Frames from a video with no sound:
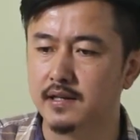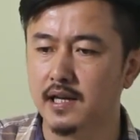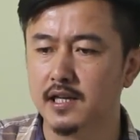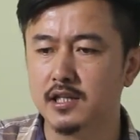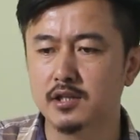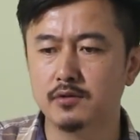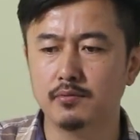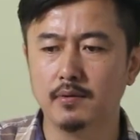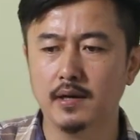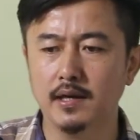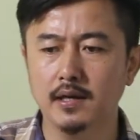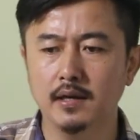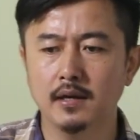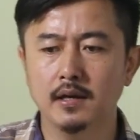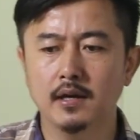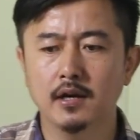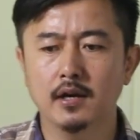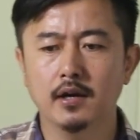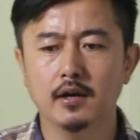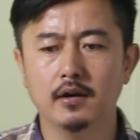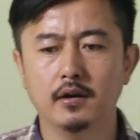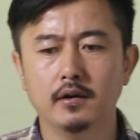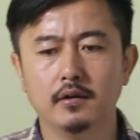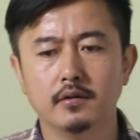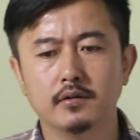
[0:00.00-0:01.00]
That's why
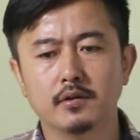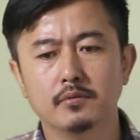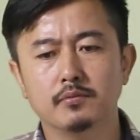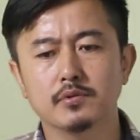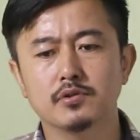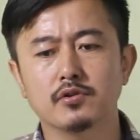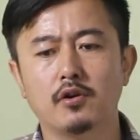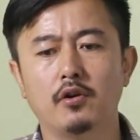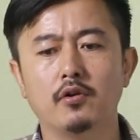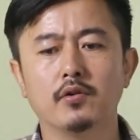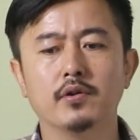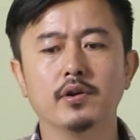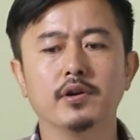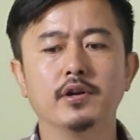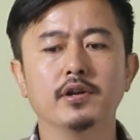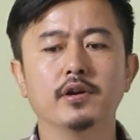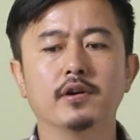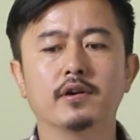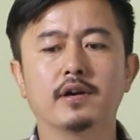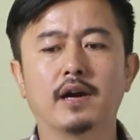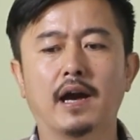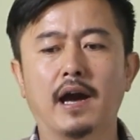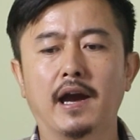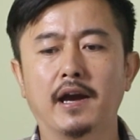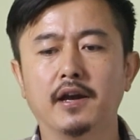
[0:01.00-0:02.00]
there was already
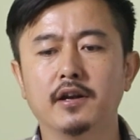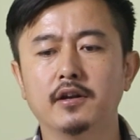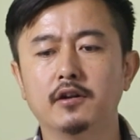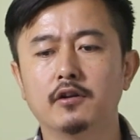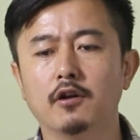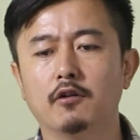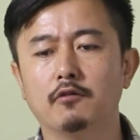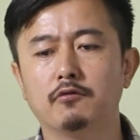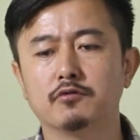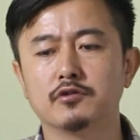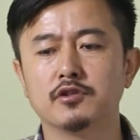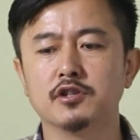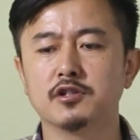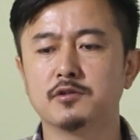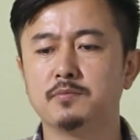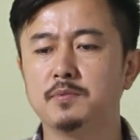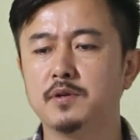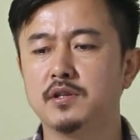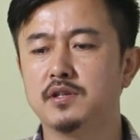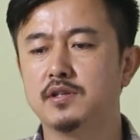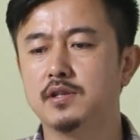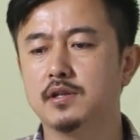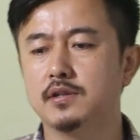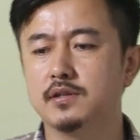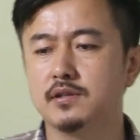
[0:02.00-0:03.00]
a kind of
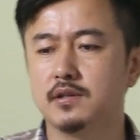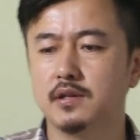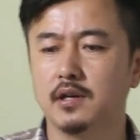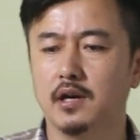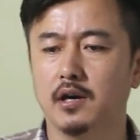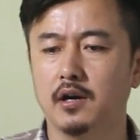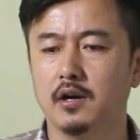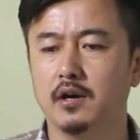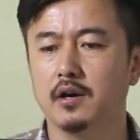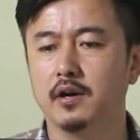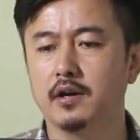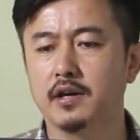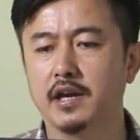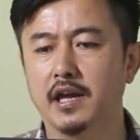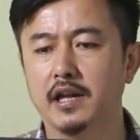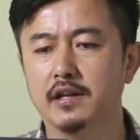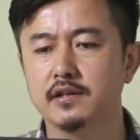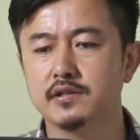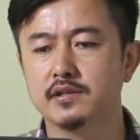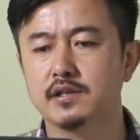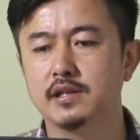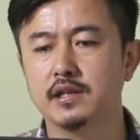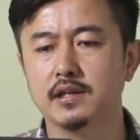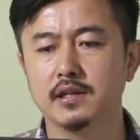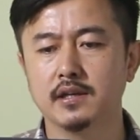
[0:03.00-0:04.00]
suspicions
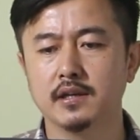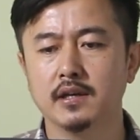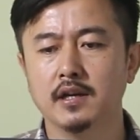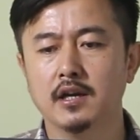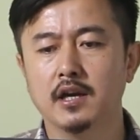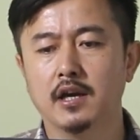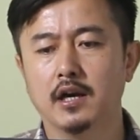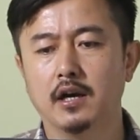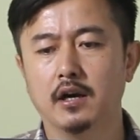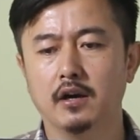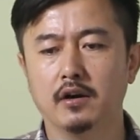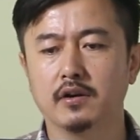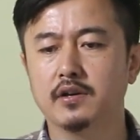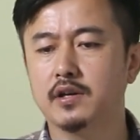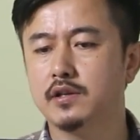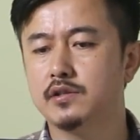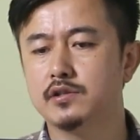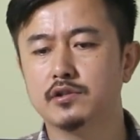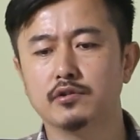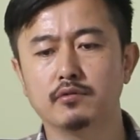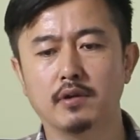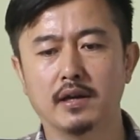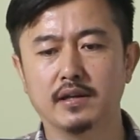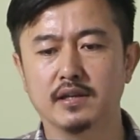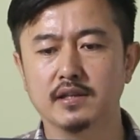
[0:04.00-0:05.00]
against the
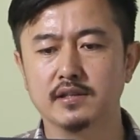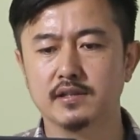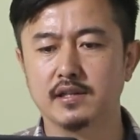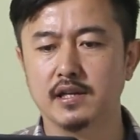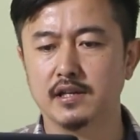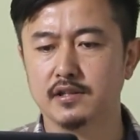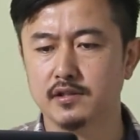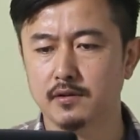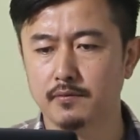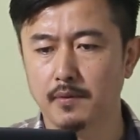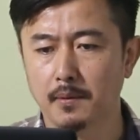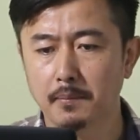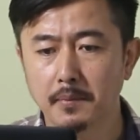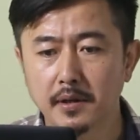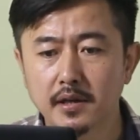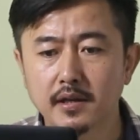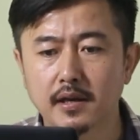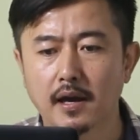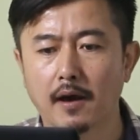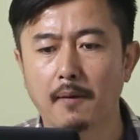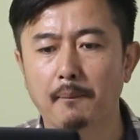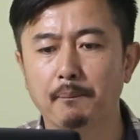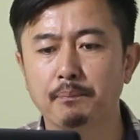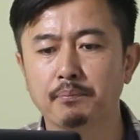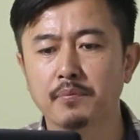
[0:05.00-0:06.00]
United States of
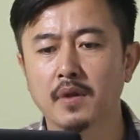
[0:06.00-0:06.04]
America.